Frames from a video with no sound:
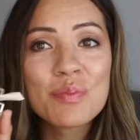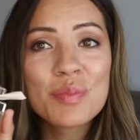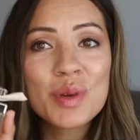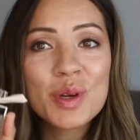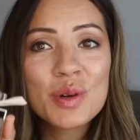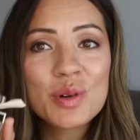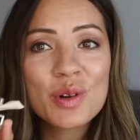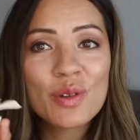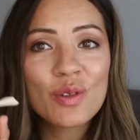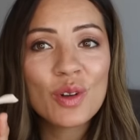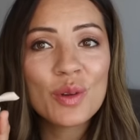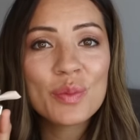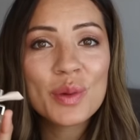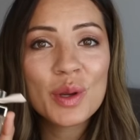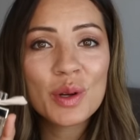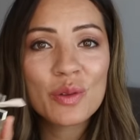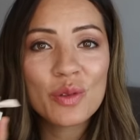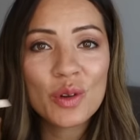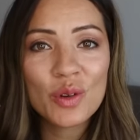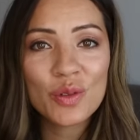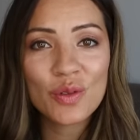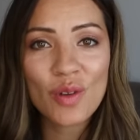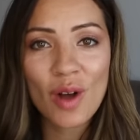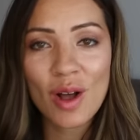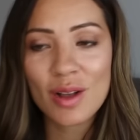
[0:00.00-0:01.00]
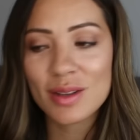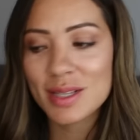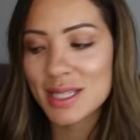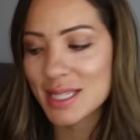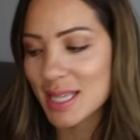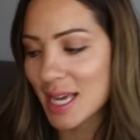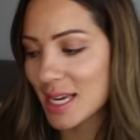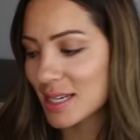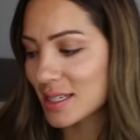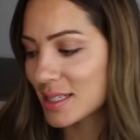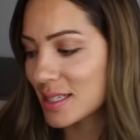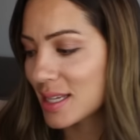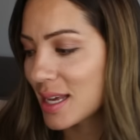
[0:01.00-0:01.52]
beautiful, beautiful fall
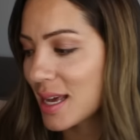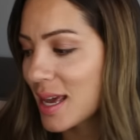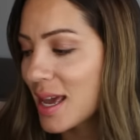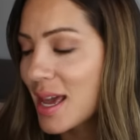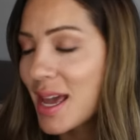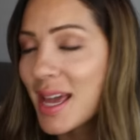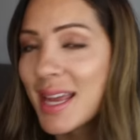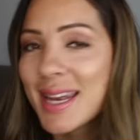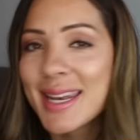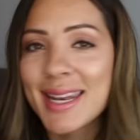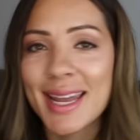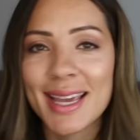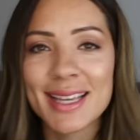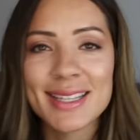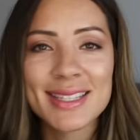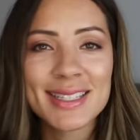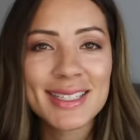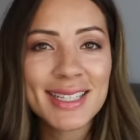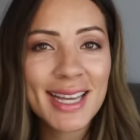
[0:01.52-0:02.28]
scent, nice